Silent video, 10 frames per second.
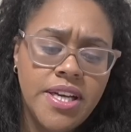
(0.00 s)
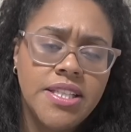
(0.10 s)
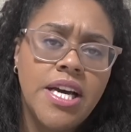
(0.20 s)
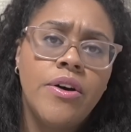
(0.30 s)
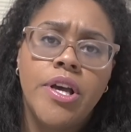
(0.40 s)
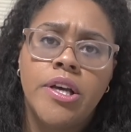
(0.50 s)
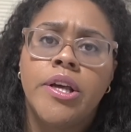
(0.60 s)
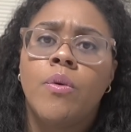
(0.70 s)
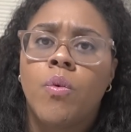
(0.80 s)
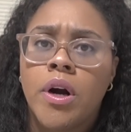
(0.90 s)
that's how
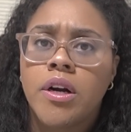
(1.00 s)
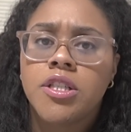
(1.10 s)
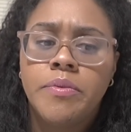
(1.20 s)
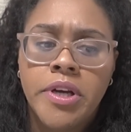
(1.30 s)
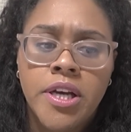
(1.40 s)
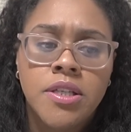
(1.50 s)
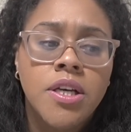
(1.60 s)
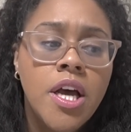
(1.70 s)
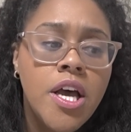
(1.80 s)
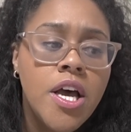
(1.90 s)
healing works because,
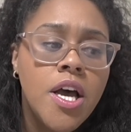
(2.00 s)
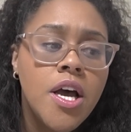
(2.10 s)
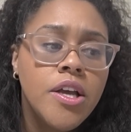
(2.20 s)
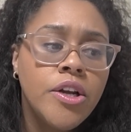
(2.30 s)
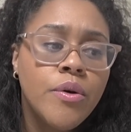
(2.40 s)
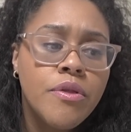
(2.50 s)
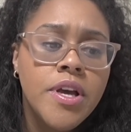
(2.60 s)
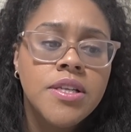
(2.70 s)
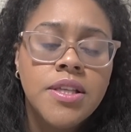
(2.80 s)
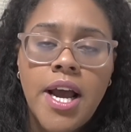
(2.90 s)

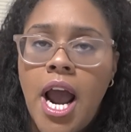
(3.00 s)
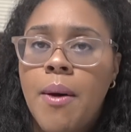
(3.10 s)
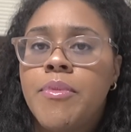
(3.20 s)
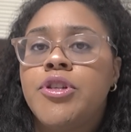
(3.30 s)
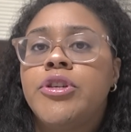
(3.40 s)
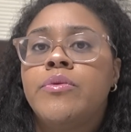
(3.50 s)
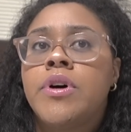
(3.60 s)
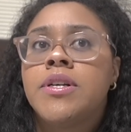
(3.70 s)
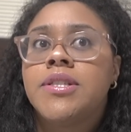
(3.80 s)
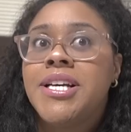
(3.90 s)
things that happen to
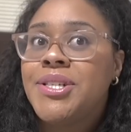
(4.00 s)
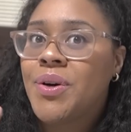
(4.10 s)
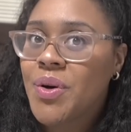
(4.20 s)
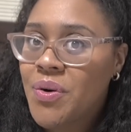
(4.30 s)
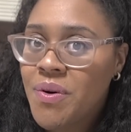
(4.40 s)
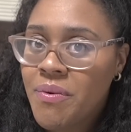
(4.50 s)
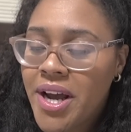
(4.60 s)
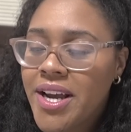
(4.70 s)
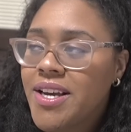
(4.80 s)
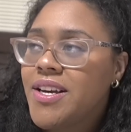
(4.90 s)
us, they don't go
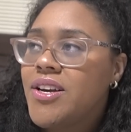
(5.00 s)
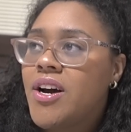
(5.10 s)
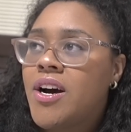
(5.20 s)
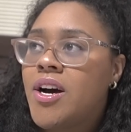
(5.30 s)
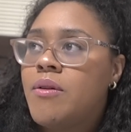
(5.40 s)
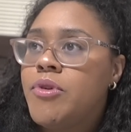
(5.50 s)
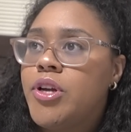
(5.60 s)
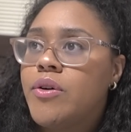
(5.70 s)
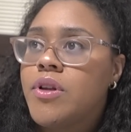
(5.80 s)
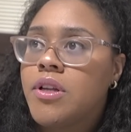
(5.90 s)
away.
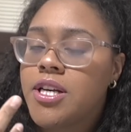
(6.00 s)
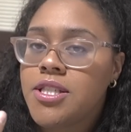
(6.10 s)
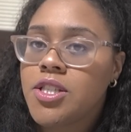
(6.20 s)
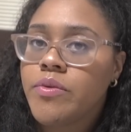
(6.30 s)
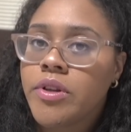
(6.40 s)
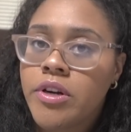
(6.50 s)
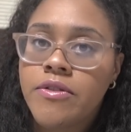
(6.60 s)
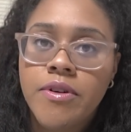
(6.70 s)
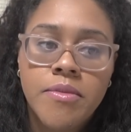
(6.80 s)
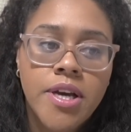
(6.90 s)
The lessons we learn
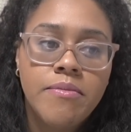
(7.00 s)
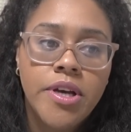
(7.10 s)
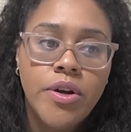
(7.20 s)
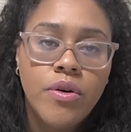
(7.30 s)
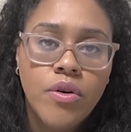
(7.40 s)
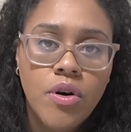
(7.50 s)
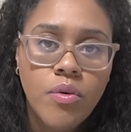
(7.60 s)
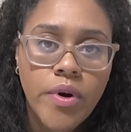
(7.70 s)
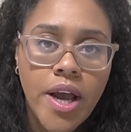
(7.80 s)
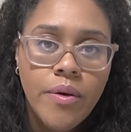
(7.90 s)
from them, they don't go
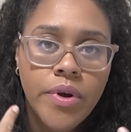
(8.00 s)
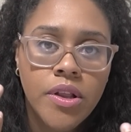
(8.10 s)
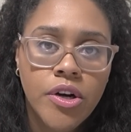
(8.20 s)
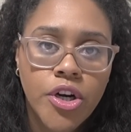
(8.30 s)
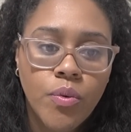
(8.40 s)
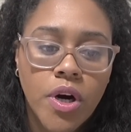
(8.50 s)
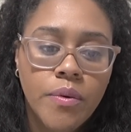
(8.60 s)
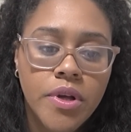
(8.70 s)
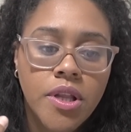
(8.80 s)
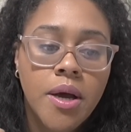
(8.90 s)
away. We learn to work
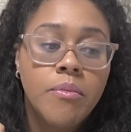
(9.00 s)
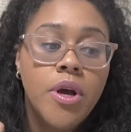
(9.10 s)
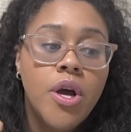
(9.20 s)
with them.